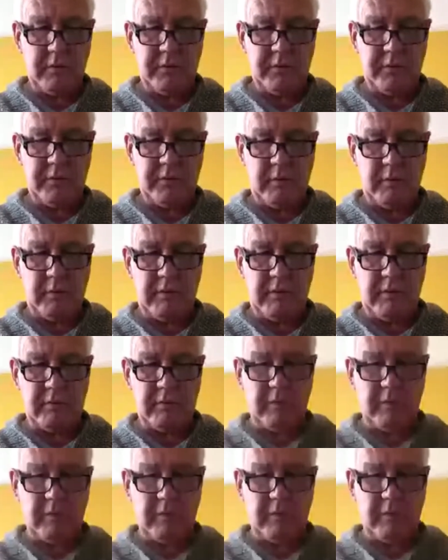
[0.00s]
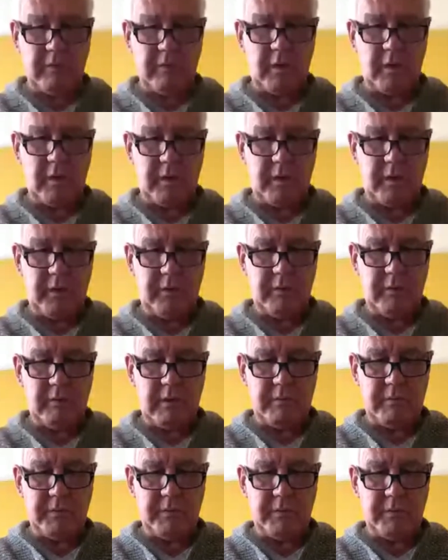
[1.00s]
To see whether or not I need
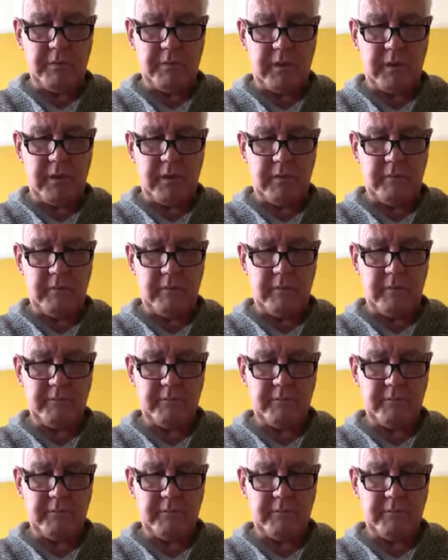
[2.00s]
to update it.